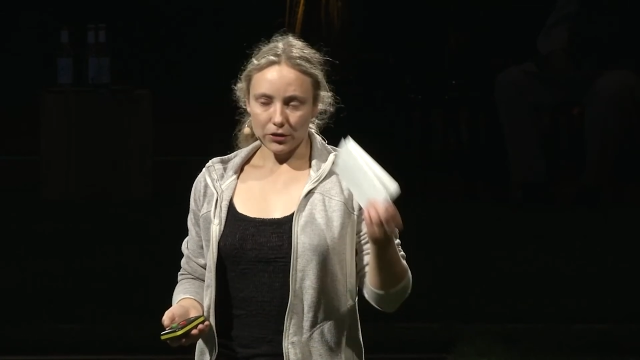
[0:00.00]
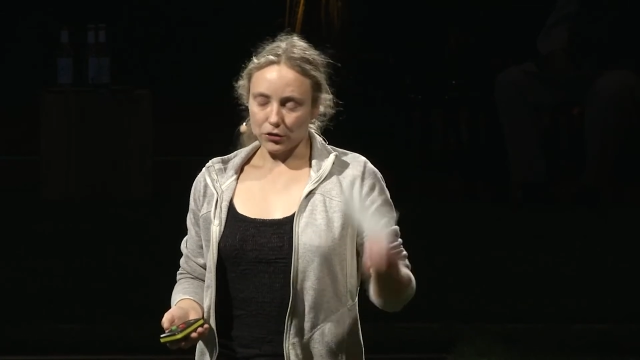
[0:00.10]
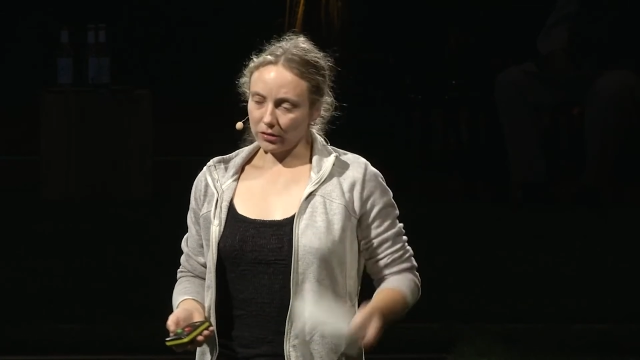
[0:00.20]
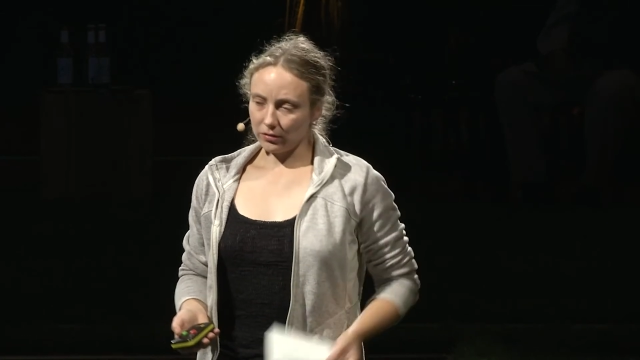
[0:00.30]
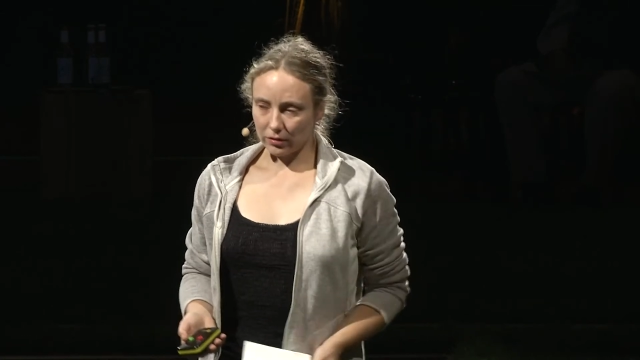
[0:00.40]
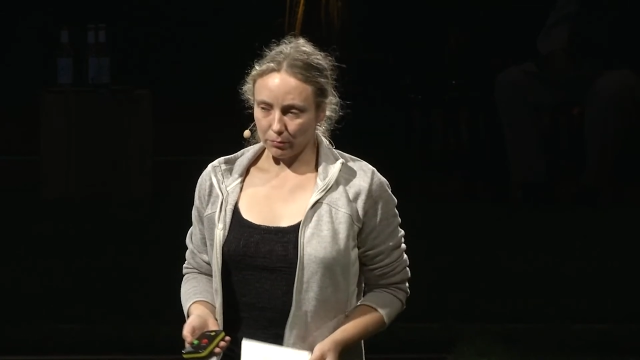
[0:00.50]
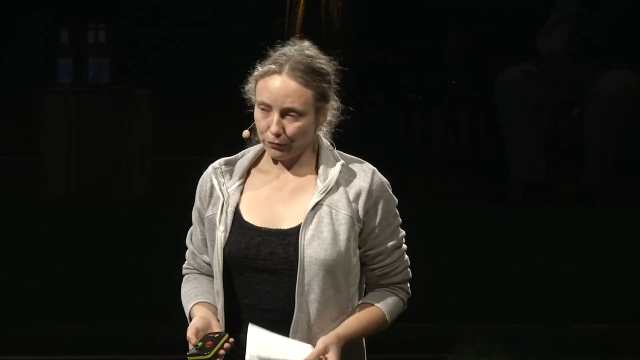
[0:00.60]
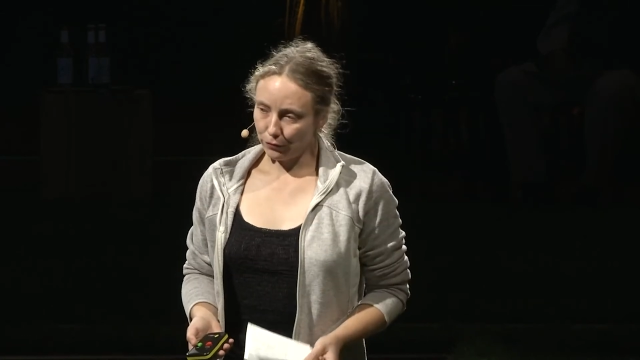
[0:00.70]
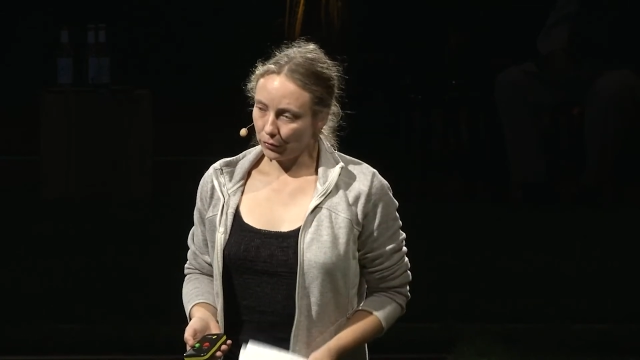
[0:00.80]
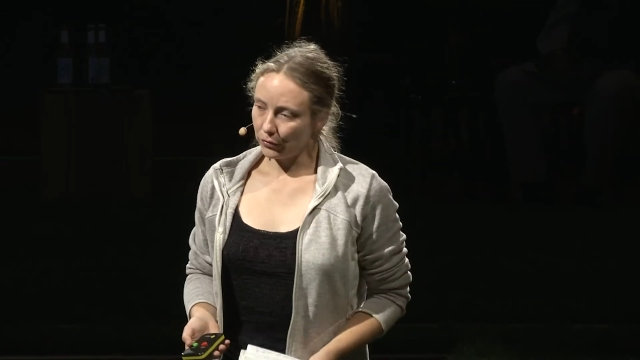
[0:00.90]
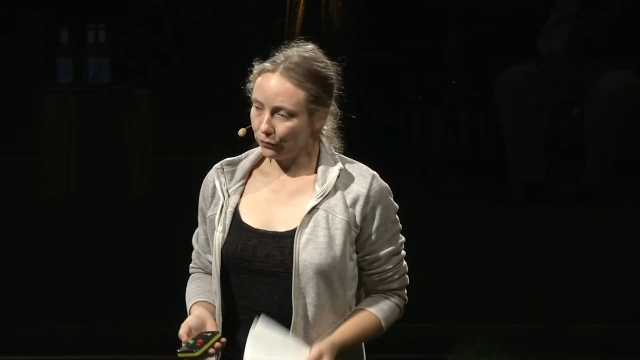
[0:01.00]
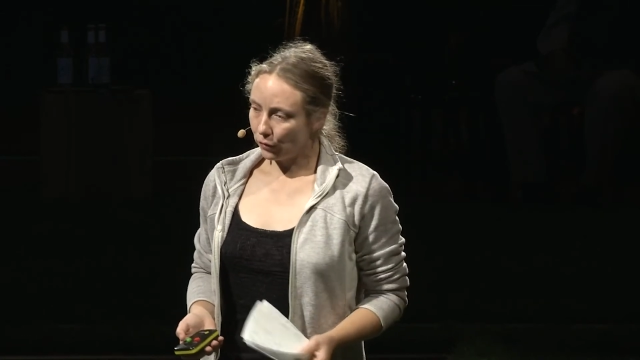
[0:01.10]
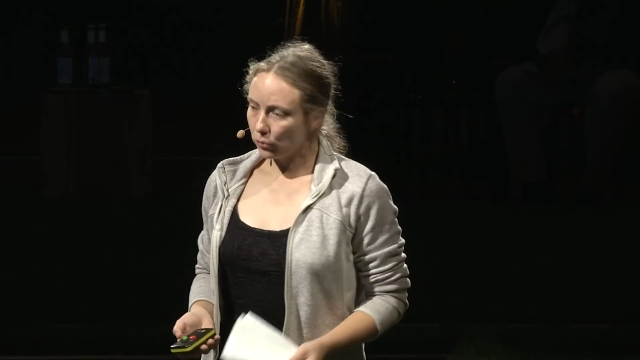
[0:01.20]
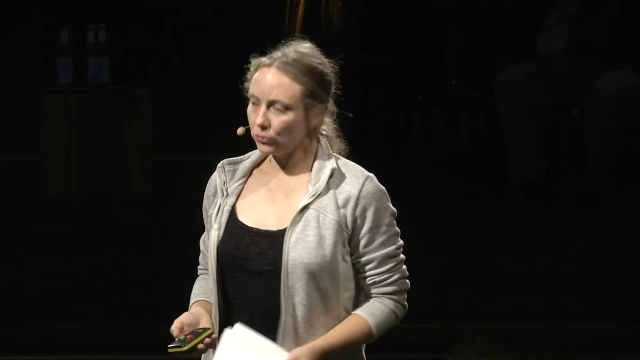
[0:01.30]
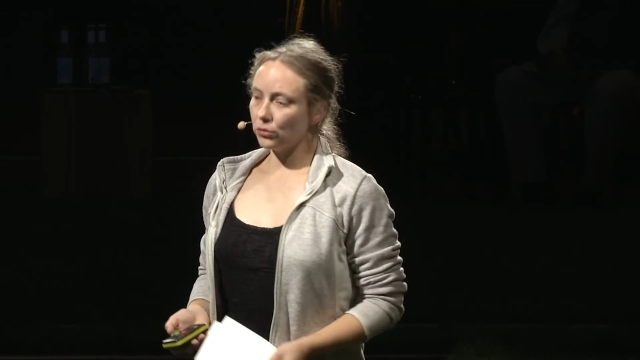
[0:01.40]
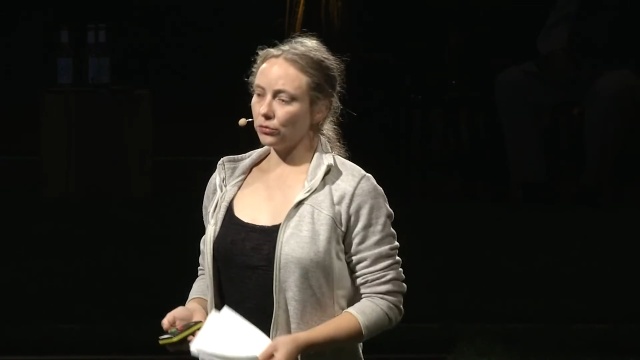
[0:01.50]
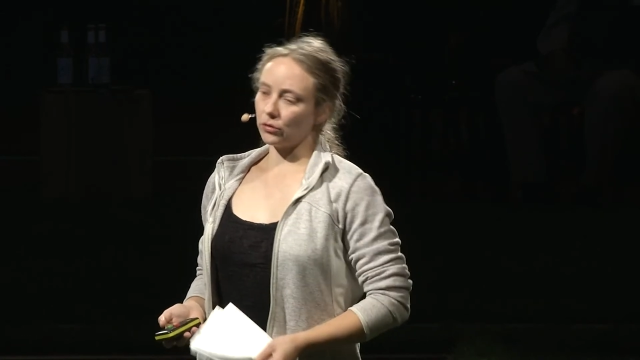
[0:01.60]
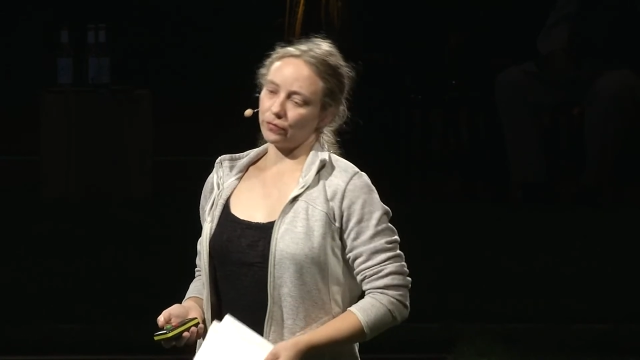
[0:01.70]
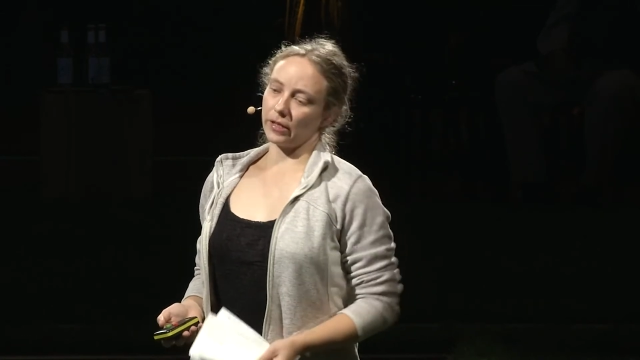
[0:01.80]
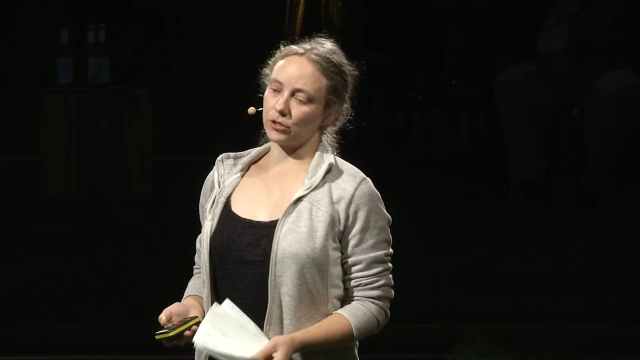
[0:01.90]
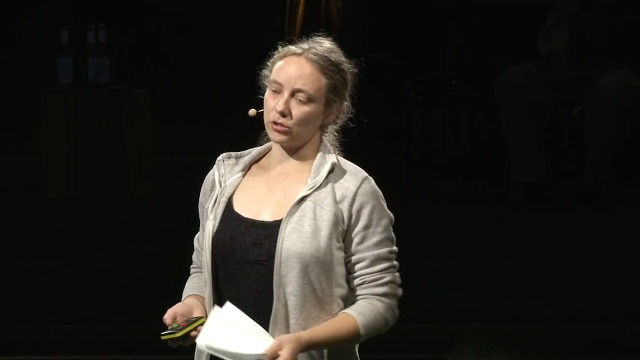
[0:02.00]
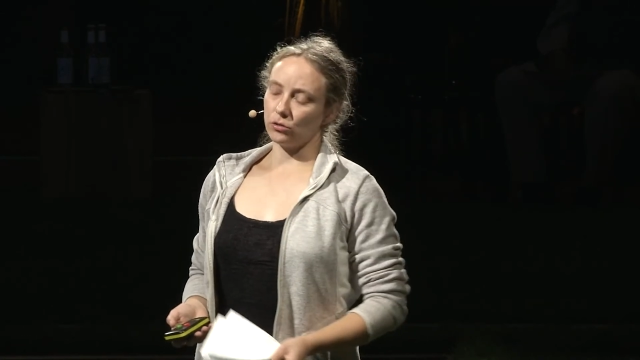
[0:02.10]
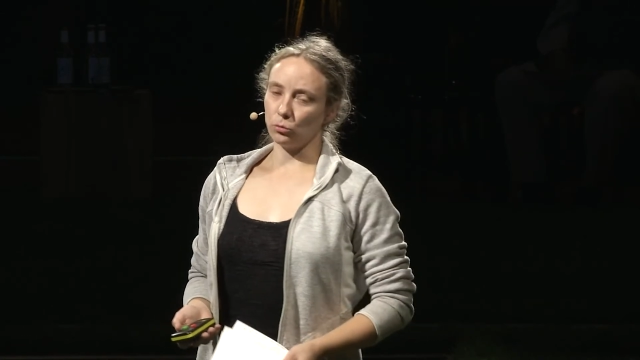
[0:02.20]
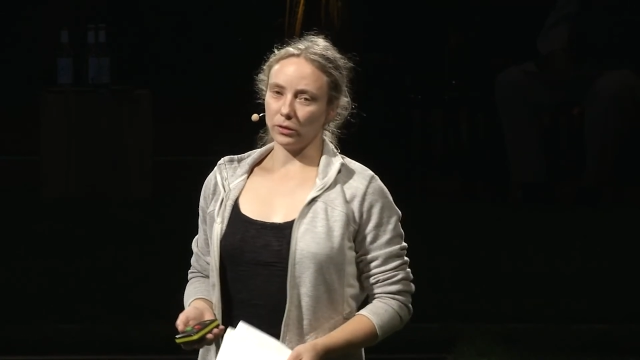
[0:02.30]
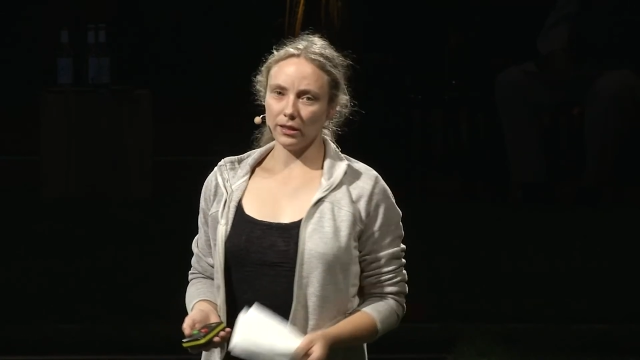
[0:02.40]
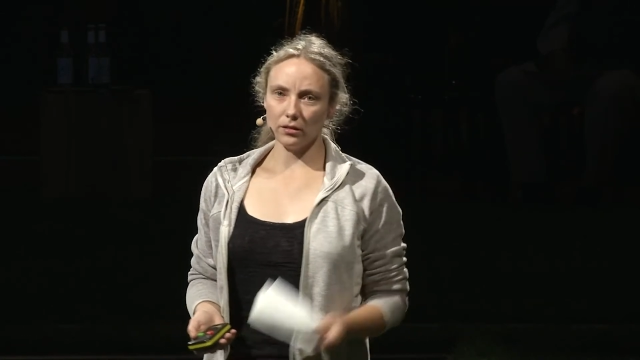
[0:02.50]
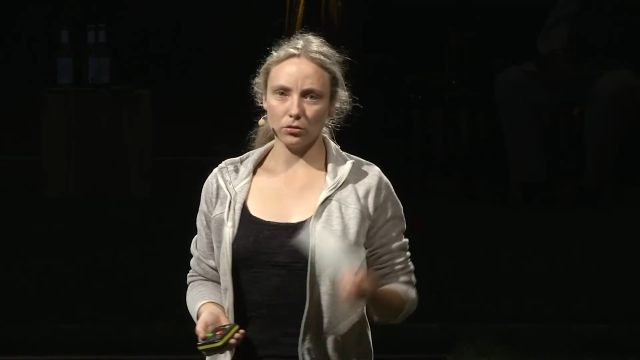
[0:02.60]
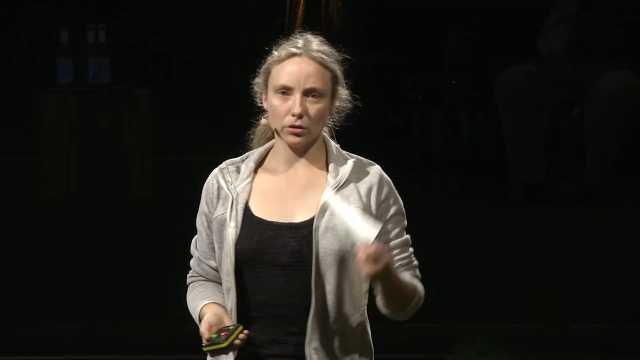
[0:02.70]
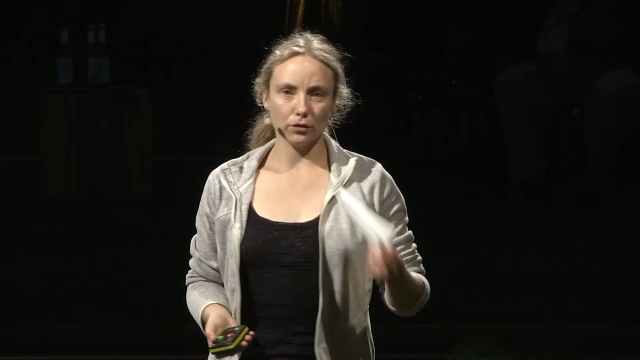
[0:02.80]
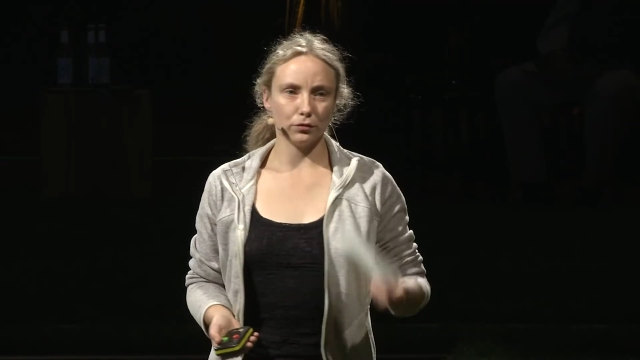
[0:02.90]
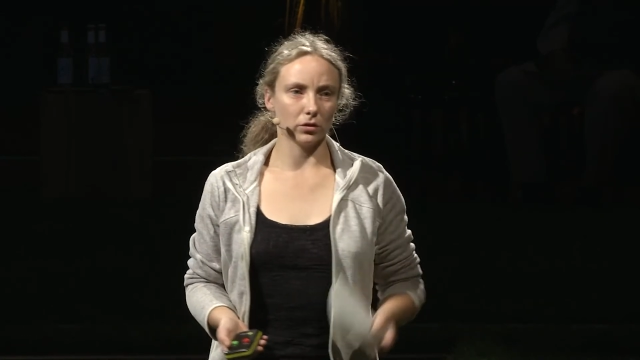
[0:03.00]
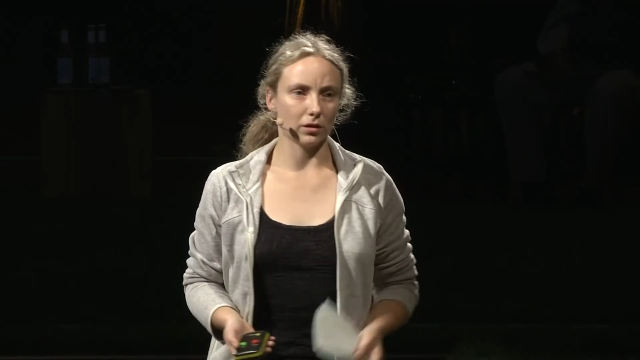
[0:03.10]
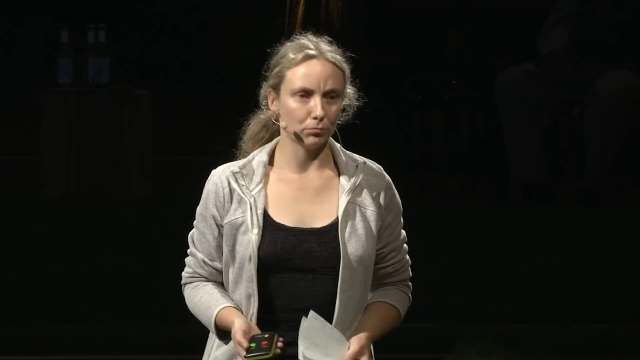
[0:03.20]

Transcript: Just some further photos of actions we did to give you an